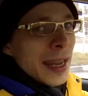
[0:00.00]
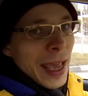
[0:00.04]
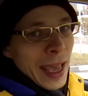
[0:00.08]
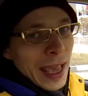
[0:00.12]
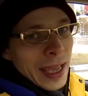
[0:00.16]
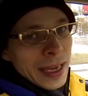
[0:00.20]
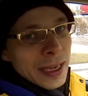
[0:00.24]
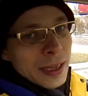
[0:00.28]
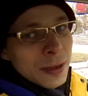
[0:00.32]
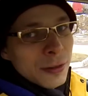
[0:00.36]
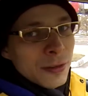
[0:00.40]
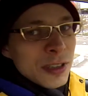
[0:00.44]

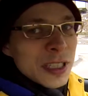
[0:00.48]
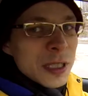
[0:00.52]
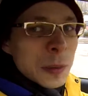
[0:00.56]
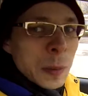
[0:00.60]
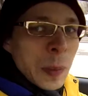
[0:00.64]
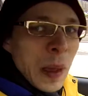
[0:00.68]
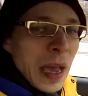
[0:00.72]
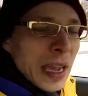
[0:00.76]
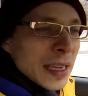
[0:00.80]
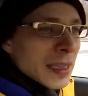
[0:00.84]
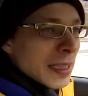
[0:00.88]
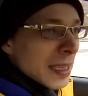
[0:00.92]
any
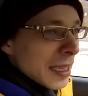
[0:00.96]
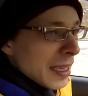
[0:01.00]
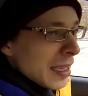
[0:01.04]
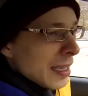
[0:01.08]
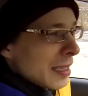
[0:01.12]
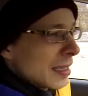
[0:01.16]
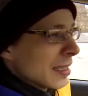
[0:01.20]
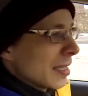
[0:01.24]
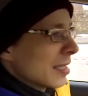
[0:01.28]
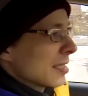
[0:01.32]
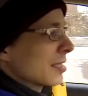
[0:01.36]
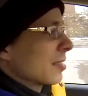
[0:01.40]
respect
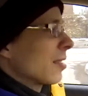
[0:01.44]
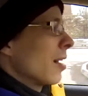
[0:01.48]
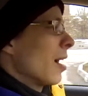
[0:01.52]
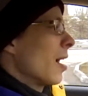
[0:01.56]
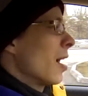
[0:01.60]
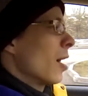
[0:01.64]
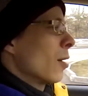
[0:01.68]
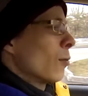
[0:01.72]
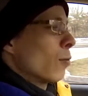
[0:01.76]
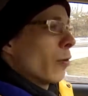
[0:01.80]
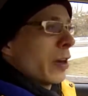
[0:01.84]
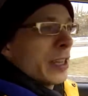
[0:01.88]
in this
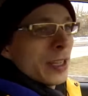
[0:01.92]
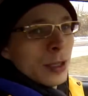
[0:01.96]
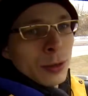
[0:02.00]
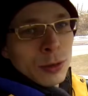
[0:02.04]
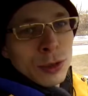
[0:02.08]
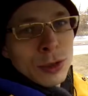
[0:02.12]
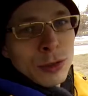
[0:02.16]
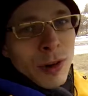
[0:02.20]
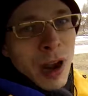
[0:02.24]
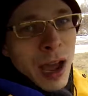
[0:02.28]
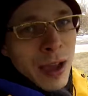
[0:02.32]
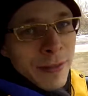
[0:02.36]
car when you're
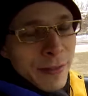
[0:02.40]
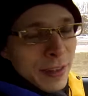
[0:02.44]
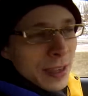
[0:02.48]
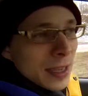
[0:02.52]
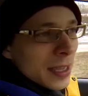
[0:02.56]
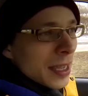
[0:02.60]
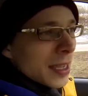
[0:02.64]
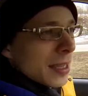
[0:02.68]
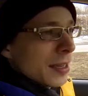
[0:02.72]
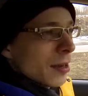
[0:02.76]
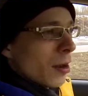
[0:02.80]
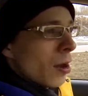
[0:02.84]
driving
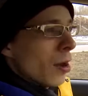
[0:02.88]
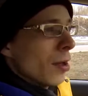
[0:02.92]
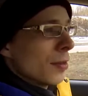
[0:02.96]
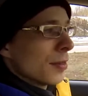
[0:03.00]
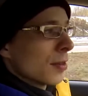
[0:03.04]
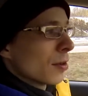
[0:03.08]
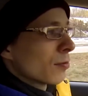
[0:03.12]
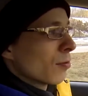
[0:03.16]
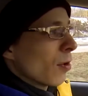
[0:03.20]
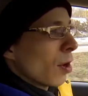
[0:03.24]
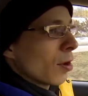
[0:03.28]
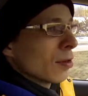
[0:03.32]
it on
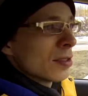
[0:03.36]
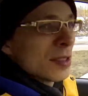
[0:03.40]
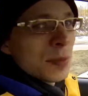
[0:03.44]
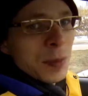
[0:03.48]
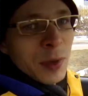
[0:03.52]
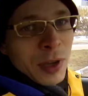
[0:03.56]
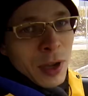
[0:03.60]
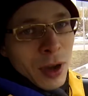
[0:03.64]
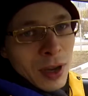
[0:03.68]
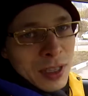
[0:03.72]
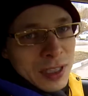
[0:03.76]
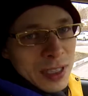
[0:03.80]
the roads,
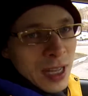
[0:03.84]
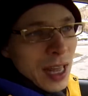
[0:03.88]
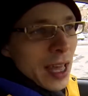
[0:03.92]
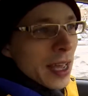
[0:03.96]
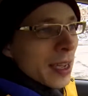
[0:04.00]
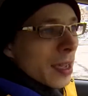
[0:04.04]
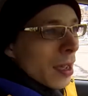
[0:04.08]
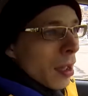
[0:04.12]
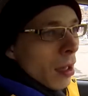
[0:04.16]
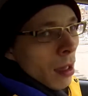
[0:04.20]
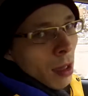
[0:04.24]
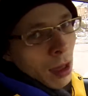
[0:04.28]
because
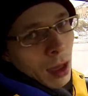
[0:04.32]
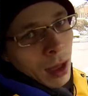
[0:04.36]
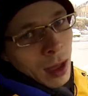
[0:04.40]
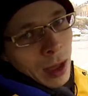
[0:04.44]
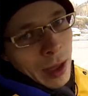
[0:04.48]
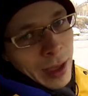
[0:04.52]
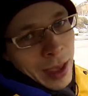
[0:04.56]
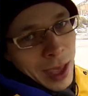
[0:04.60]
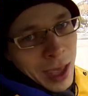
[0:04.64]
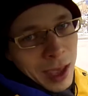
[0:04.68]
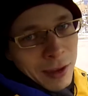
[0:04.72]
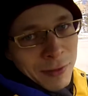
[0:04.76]
like
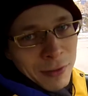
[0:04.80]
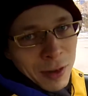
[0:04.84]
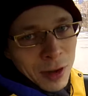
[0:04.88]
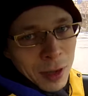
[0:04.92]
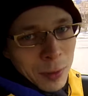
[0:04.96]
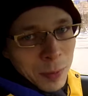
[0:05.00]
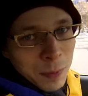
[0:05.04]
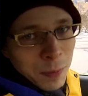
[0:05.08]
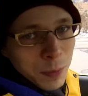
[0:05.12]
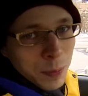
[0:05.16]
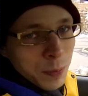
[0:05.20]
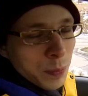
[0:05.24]
every
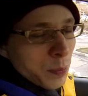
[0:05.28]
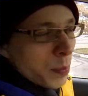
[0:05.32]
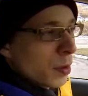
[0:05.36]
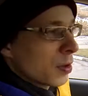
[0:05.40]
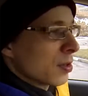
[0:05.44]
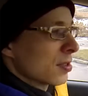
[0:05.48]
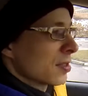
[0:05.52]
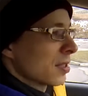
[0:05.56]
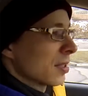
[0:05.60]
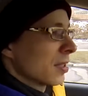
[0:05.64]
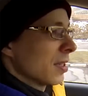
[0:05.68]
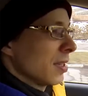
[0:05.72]

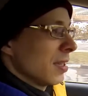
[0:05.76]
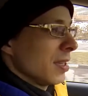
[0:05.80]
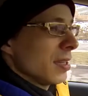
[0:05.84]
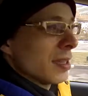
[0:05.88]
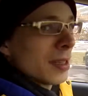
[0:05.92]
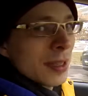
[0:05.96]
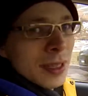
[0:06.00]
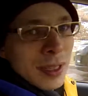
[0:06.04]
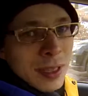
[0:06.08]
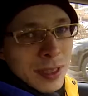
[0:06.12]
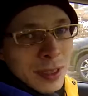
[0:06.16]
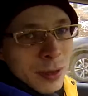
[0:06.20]
person
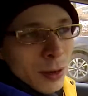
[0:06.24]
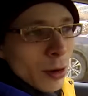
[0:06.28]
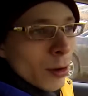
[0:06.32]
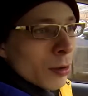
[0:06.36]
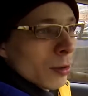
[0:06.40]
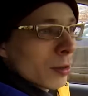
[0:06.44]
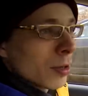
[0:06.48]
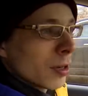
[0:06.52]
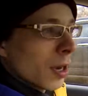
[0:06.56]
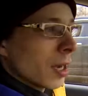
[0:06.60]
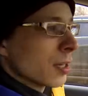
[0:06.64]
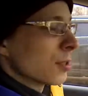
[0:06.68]
in the whole
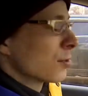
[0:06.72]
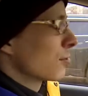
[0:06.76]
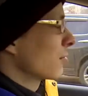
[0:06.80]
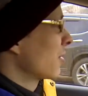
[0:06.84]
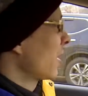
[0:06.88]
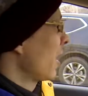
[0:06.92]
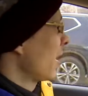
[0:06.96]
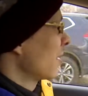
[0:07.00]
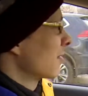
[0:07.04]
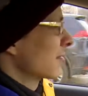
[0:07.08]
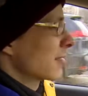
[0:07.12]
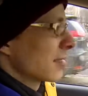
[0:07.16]
country
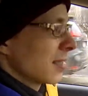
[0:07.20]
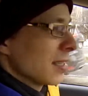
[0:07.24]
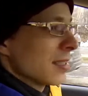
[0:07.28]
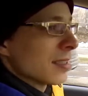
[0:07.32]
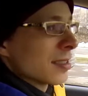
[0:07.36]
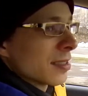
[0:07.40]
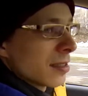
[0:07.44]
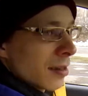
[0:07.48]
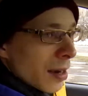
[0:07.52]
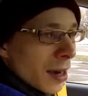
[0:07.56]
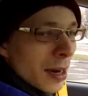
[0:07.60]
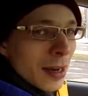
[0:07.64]
has this
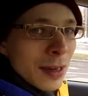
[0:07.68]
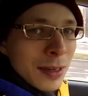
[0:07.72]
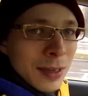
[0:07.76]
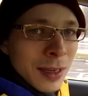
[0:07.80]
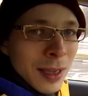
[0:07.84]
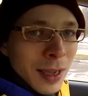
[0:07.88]
car.